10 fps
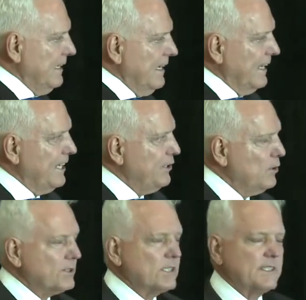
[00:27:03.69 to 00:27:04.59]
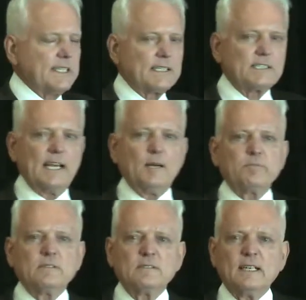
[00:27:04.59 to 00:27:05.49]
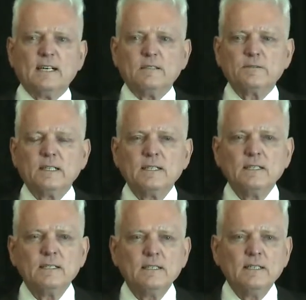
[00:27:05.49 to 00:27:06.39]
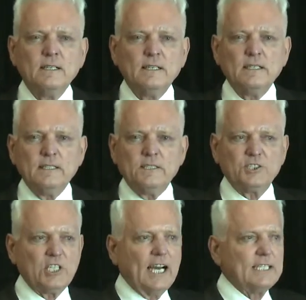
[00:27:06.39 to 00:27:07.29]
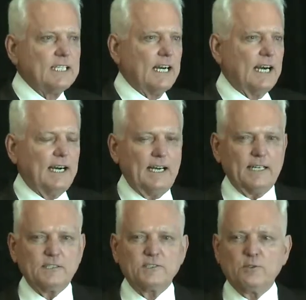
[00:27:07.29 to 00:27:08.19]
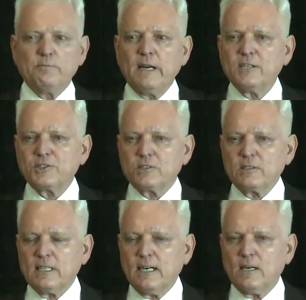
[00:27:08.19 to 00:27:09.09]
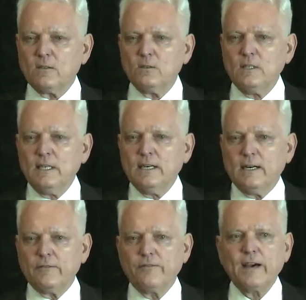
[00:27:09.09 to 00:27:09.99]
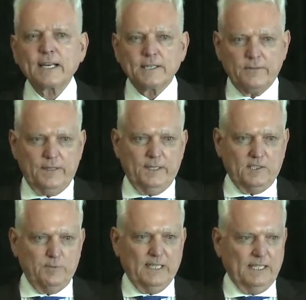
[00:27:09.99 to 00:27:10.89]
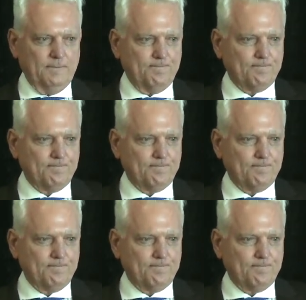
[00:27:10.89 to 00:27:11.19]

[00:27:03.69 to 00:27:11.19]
And he uses the example of shining eyes to measure how effective he is being.